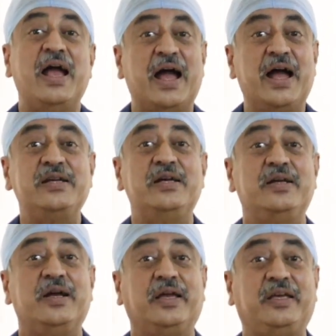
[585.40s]

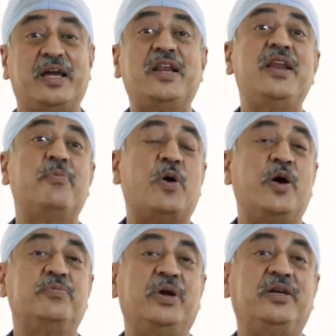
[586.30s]
and get an
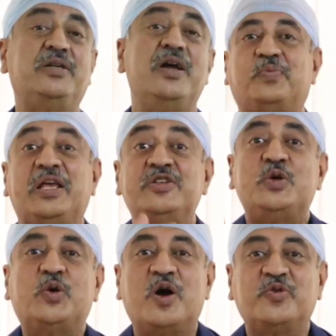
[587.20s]
appointment. Please
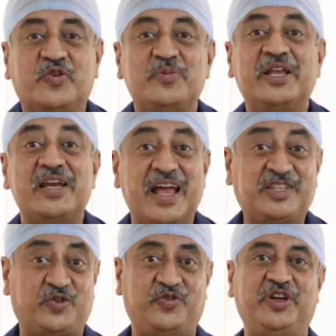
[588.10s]
look out for my
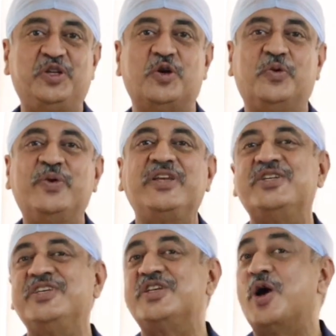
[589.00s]
next video,
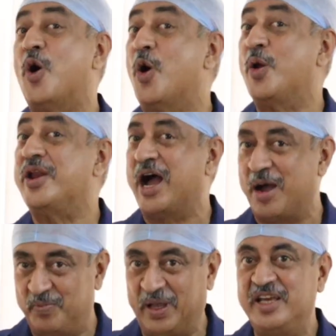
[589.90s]
which is on
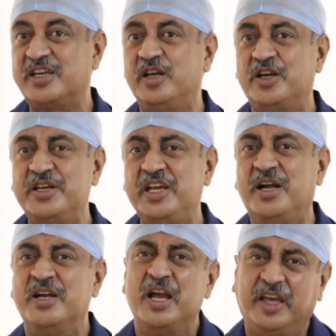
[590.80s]
umbilical
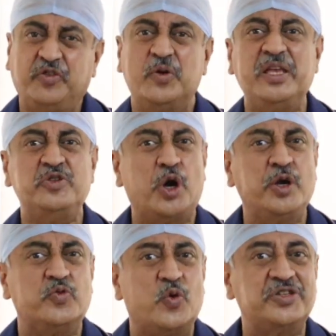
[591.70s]
hernia. If you
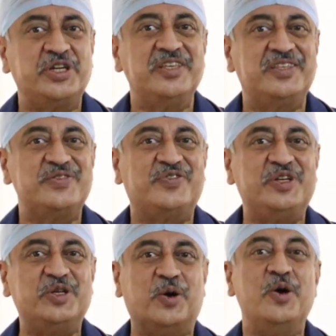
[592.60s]
enjoyed watching this
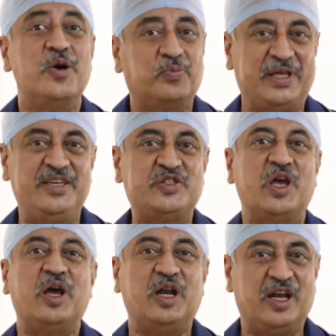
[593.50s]
video, please
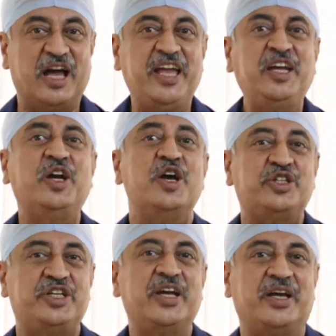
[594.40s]
like,
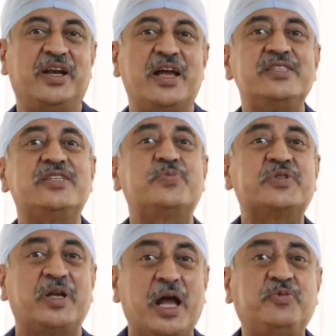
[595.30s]
share and
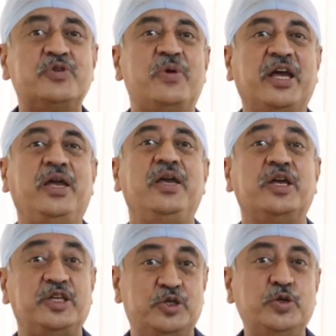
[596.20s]
subscribe to my
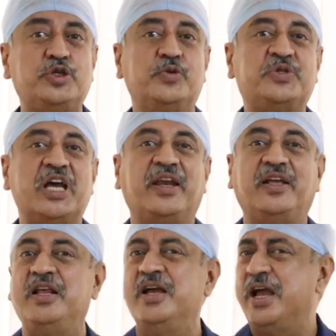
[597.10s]
YouTube
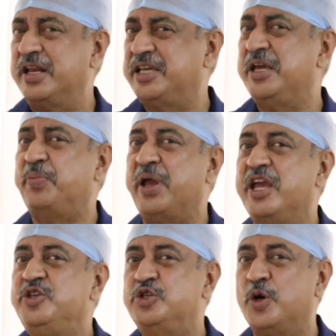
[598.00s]
channel, and keep
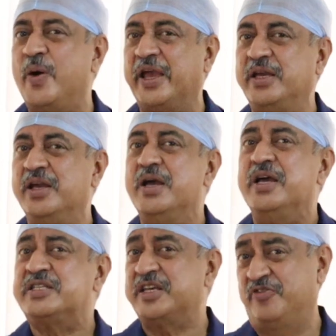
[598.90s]

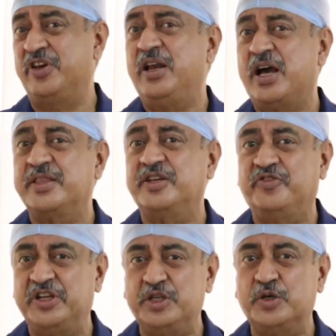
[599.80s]
enjoying several other
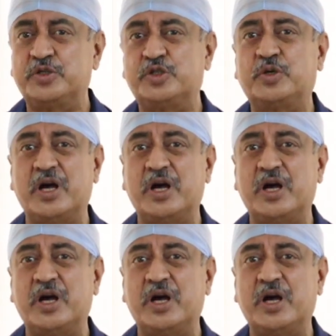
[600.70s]
videos to